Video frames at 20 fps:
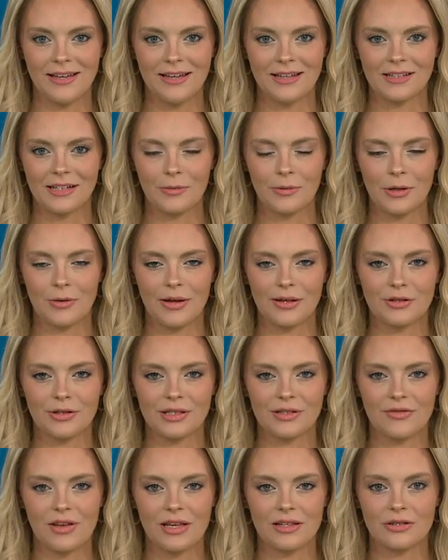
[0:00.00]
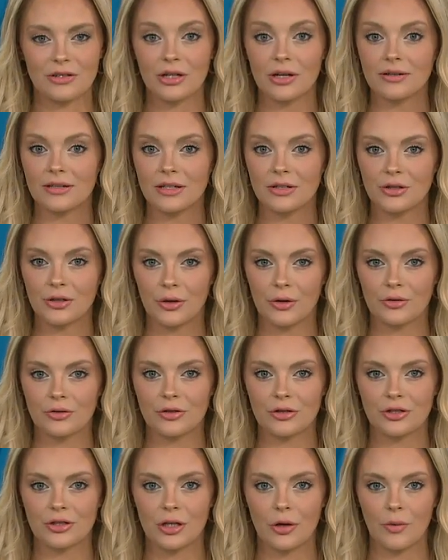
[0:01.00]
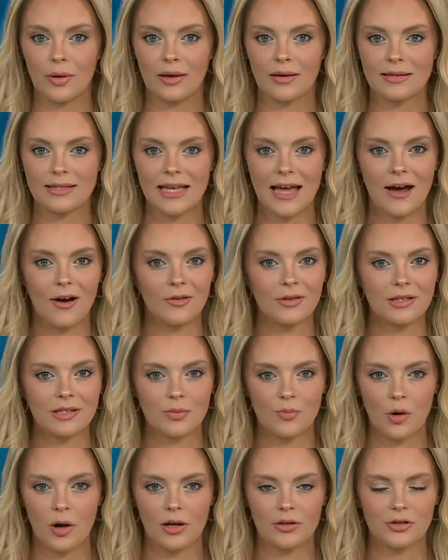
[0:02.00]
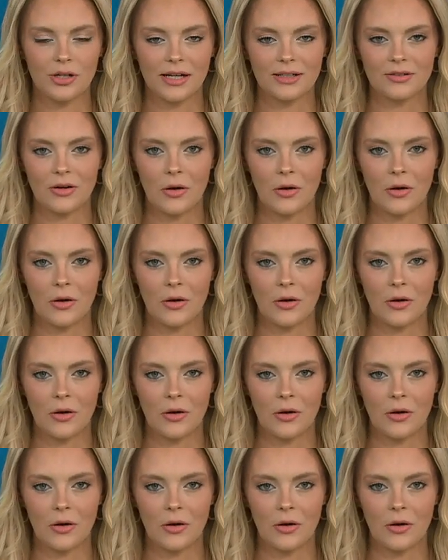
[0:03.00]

WHSV's Chelsea Church is showing us how this project